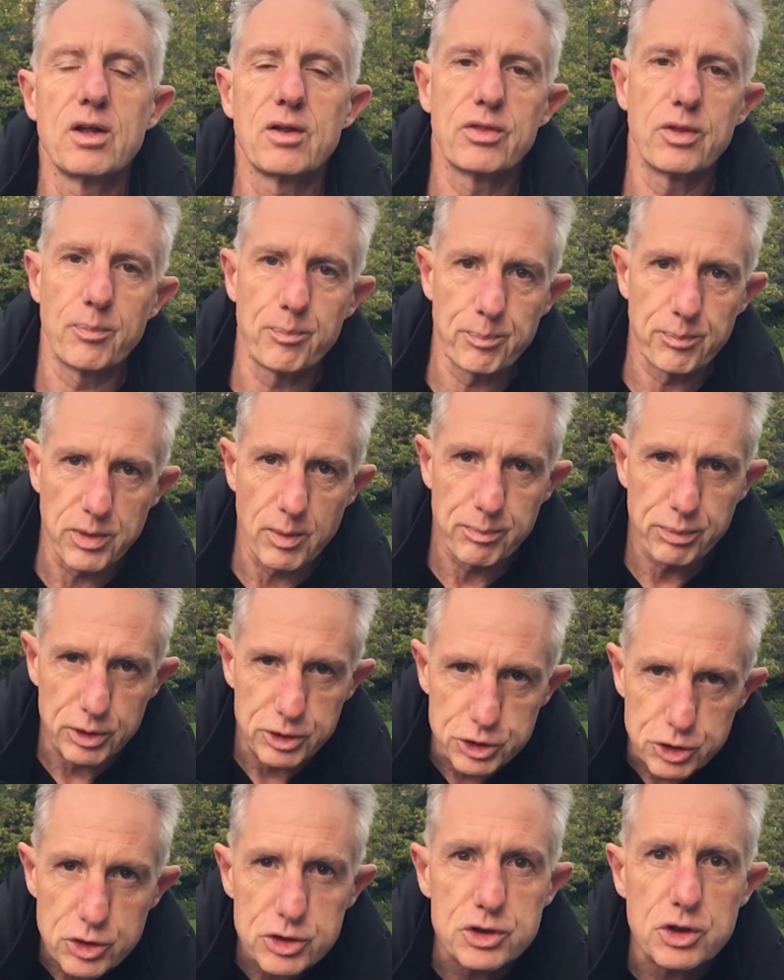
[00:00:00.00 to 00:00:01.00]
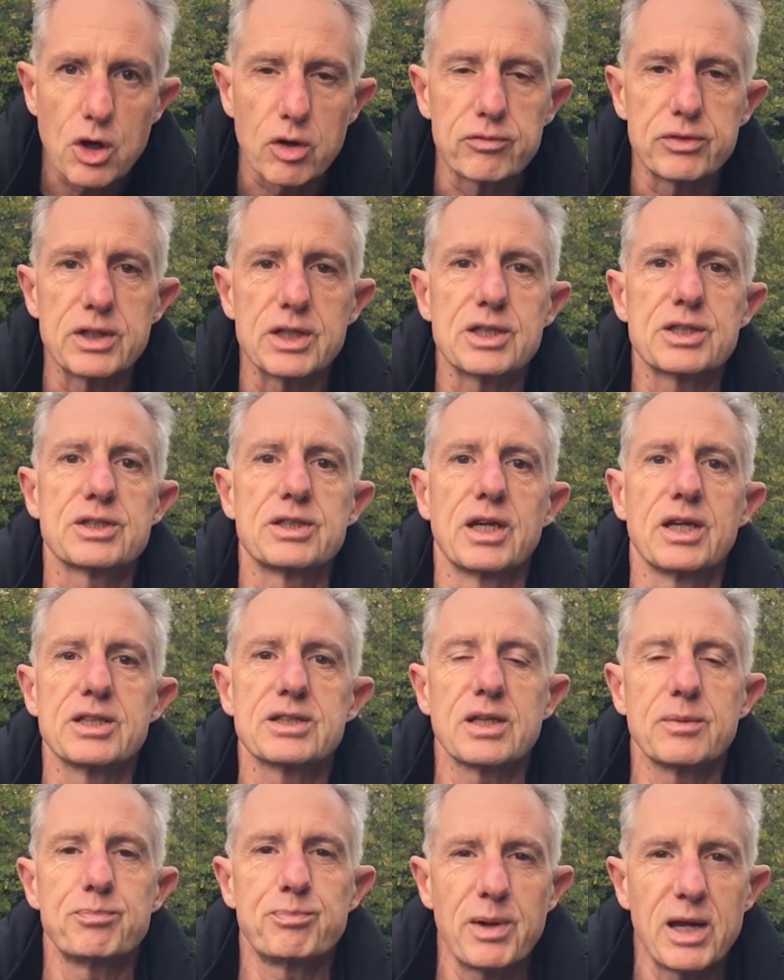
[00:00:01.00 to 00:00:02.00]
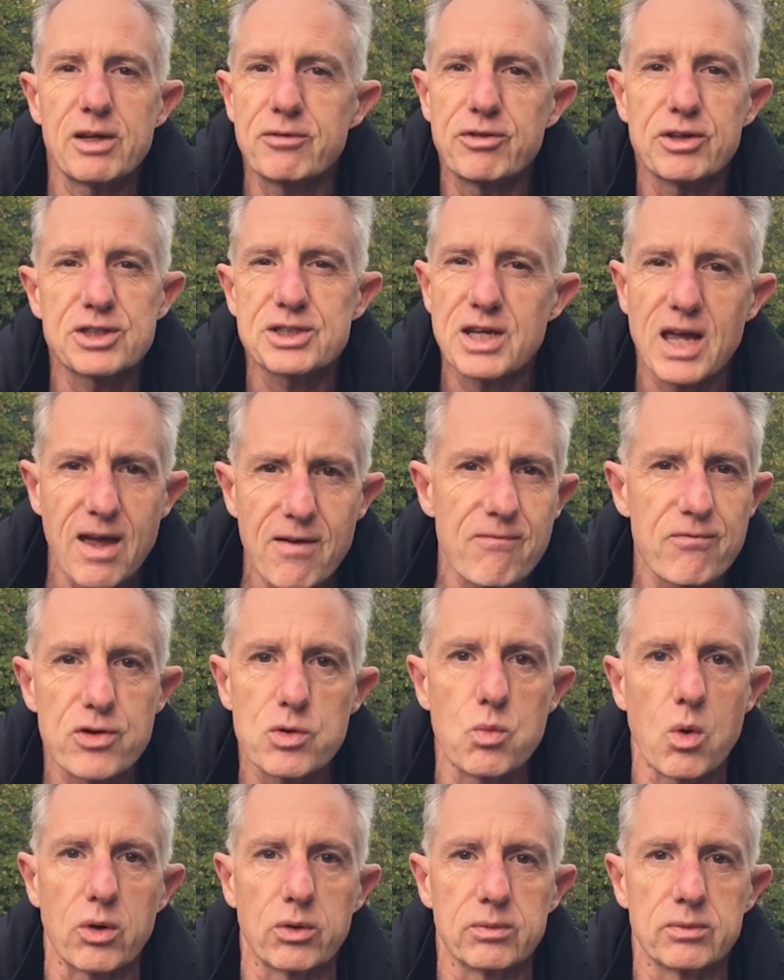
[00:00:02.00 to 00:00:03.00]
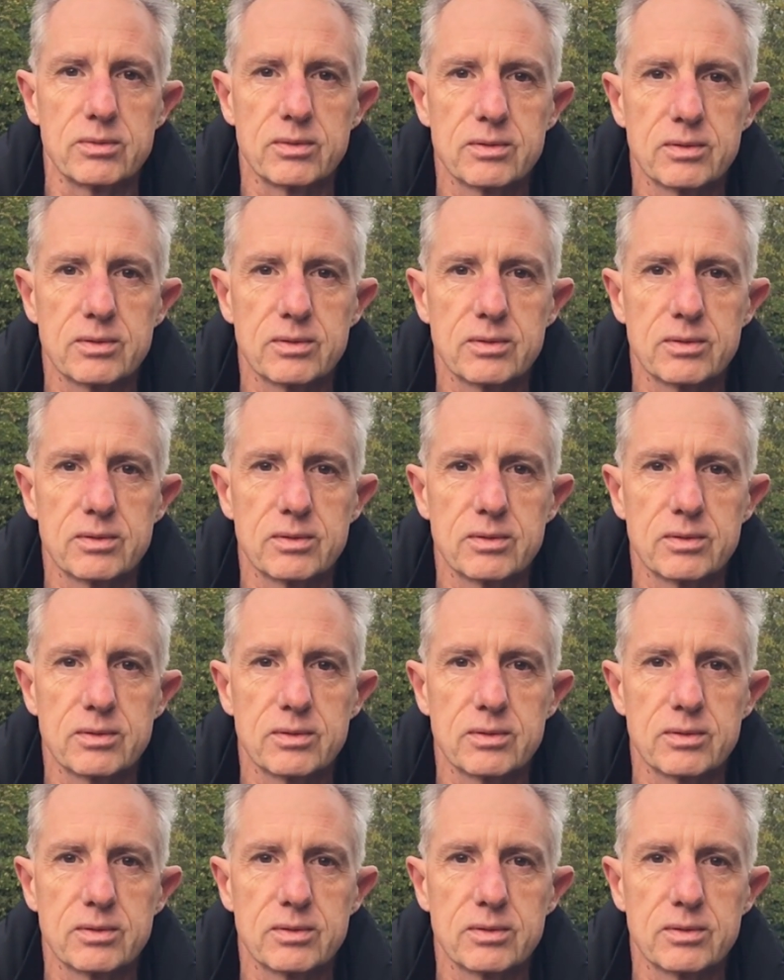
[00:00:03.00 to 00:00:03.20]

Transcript: the producer of these things, it benefits everyone.